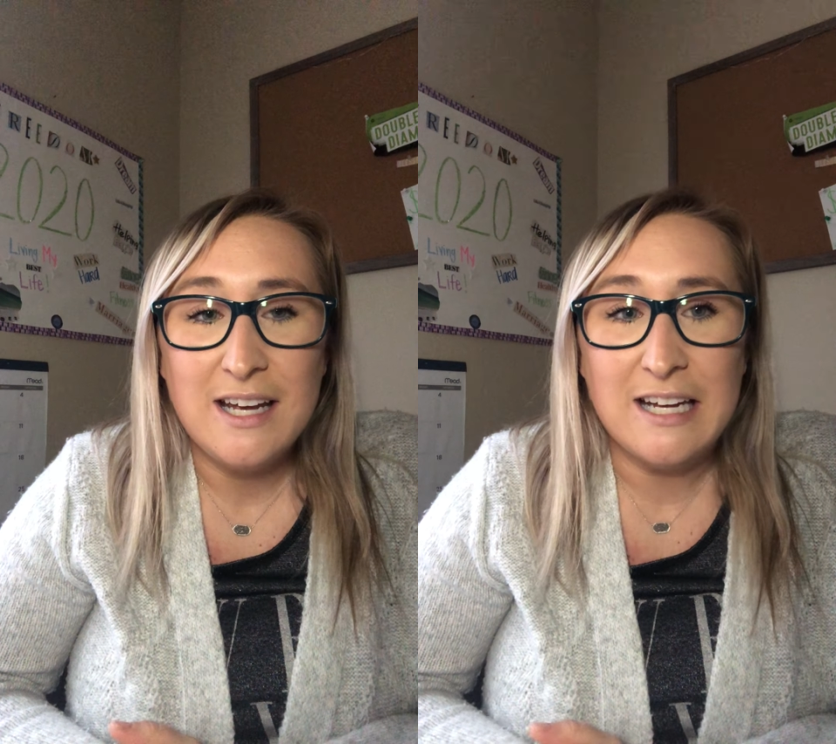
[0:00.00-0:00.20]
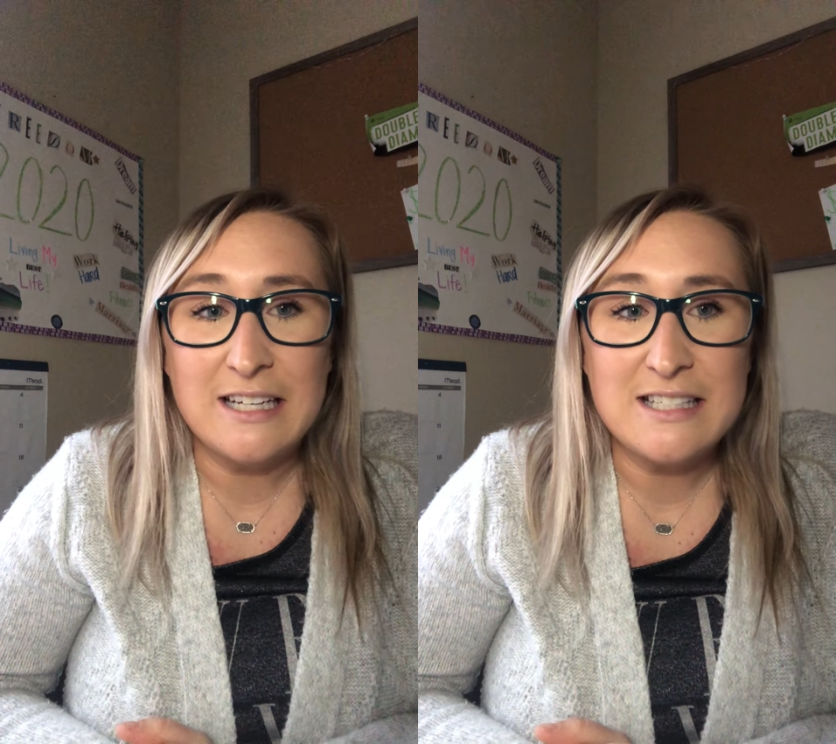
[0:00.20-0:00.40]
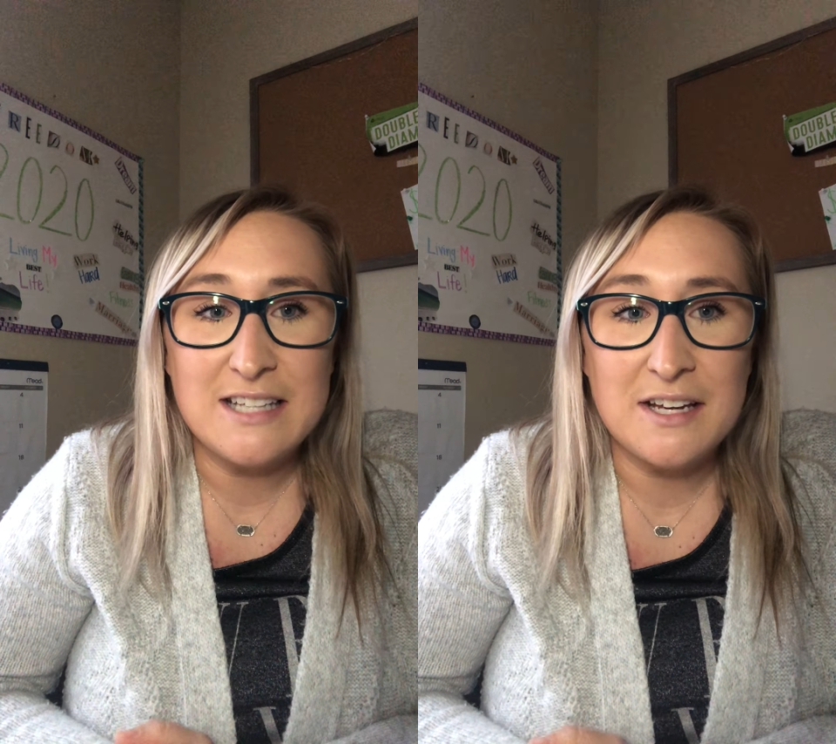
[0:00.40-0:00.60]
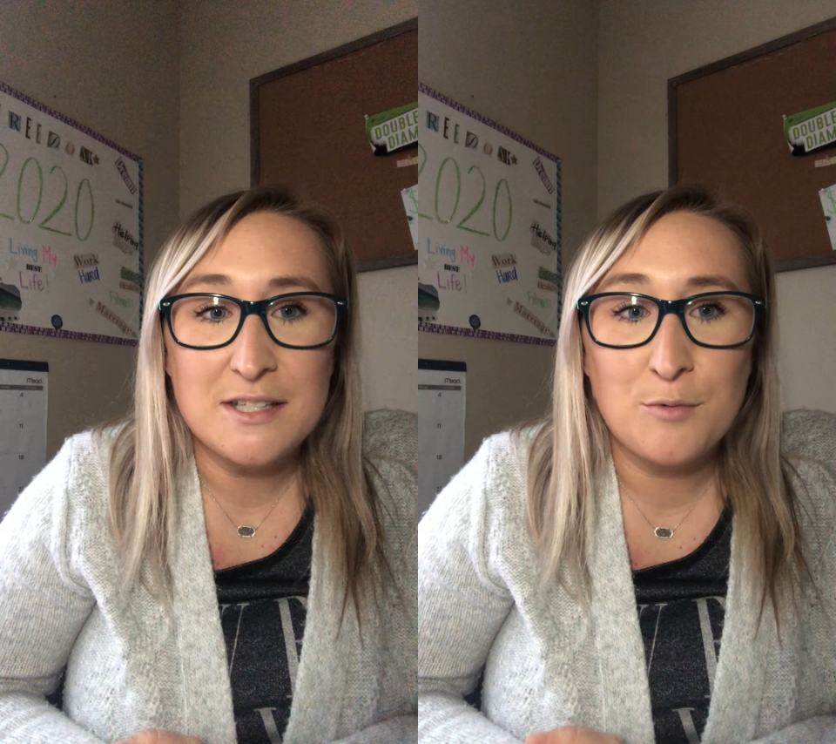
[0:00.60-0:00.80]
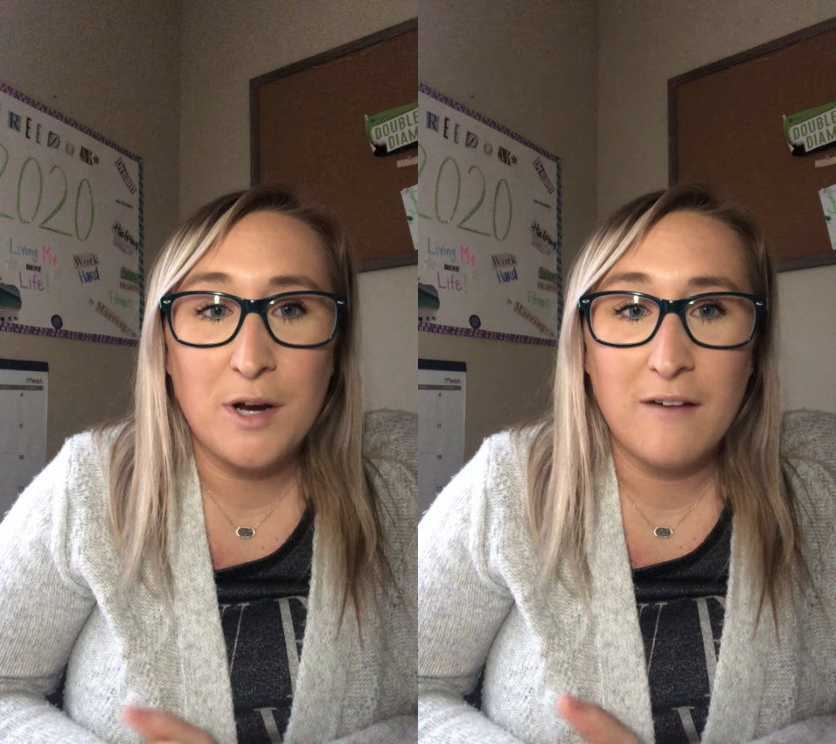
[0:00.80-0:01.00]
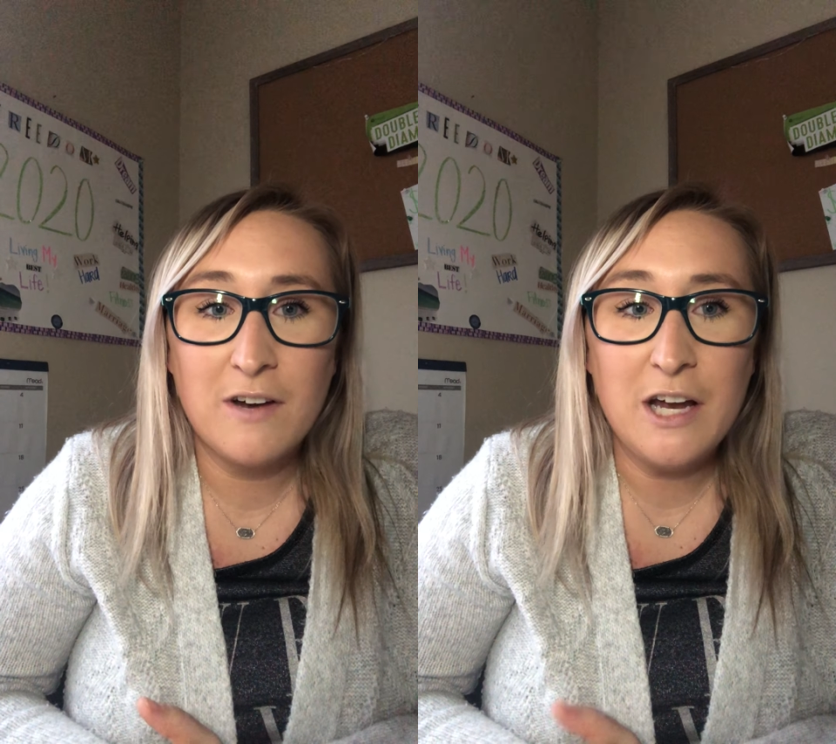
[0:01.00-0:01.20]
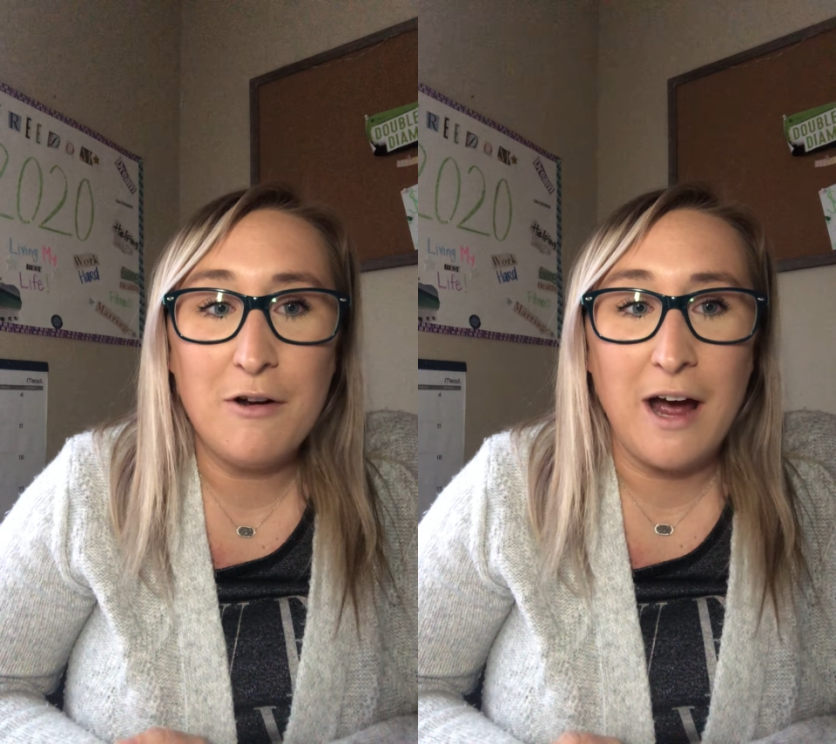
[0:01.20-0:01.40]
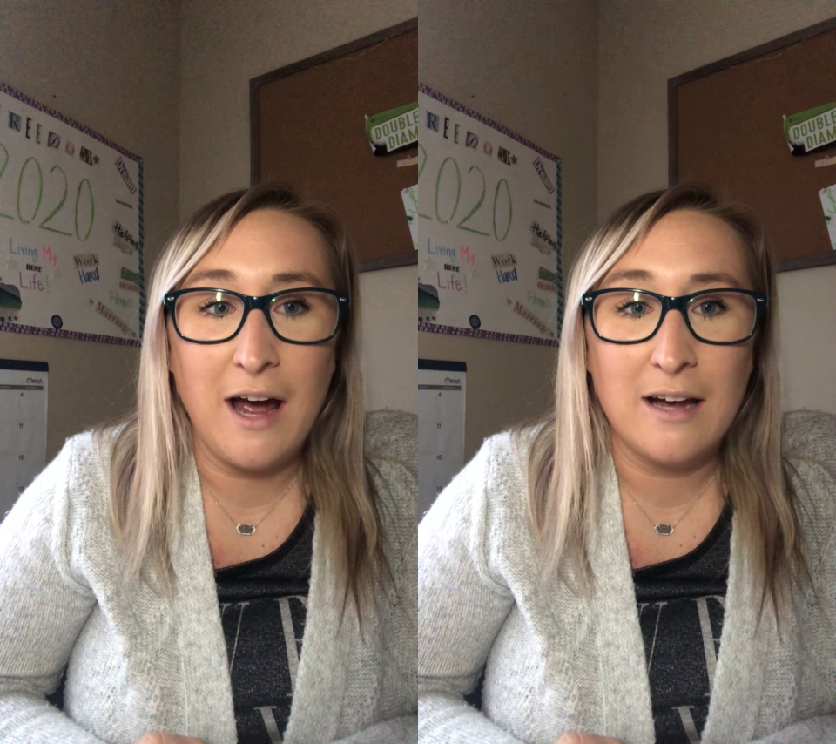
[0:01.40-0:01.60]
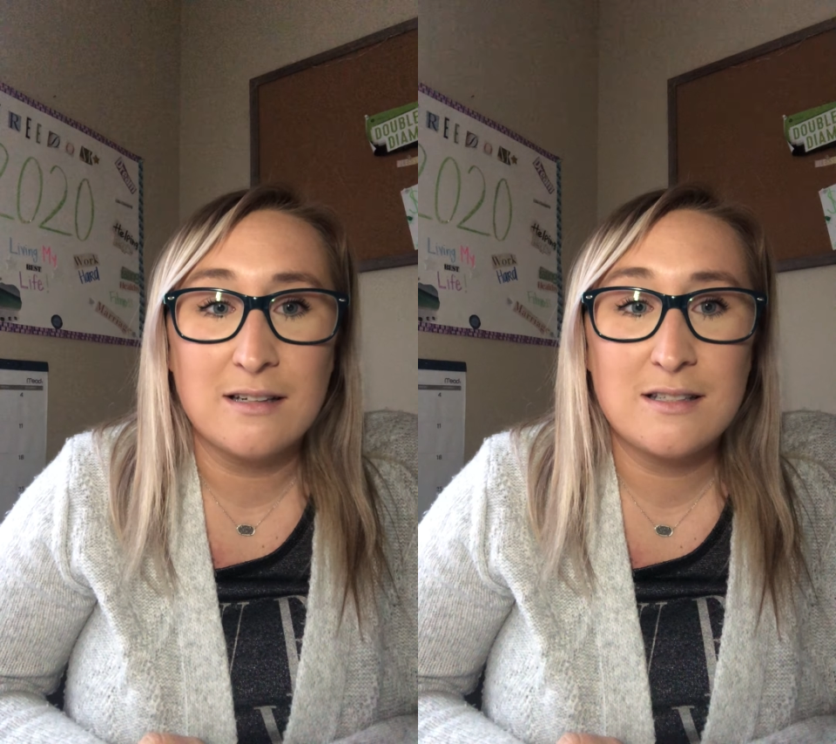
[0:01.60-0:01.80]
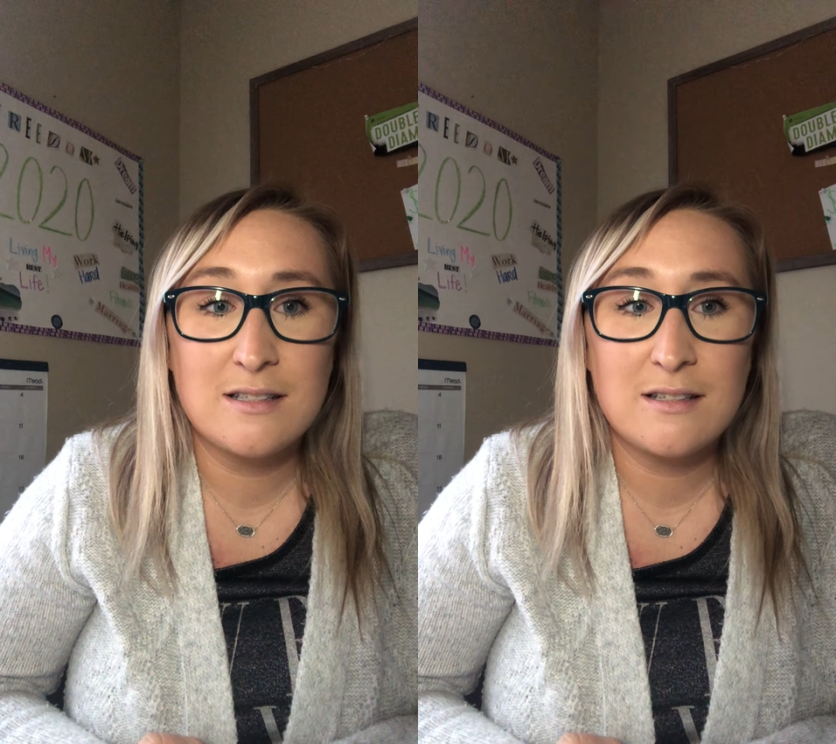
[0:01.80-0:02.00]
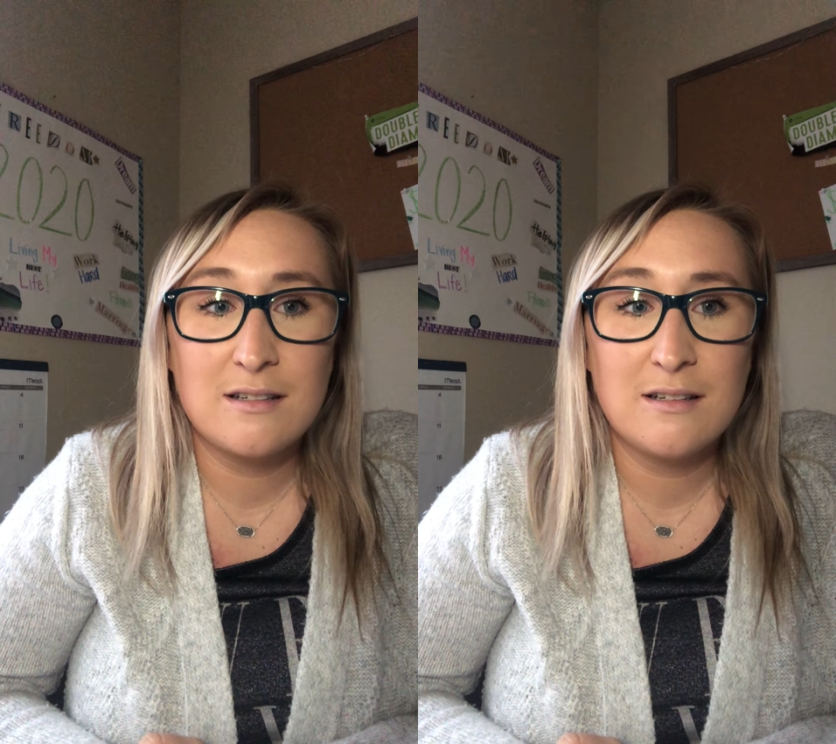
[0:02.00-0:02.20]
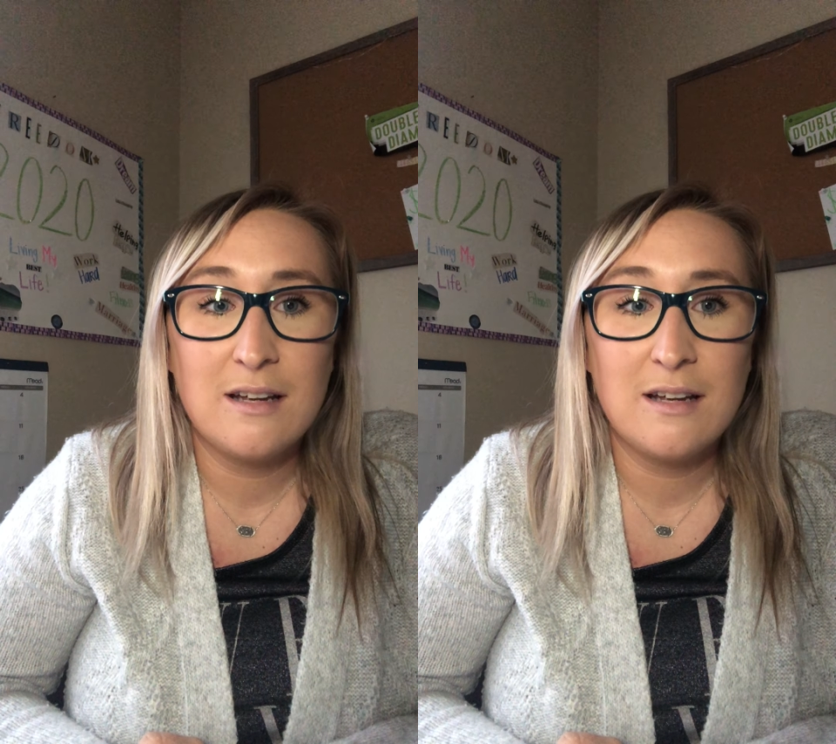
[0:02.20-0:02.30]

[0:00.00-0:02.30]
and it says, Whatever you ask,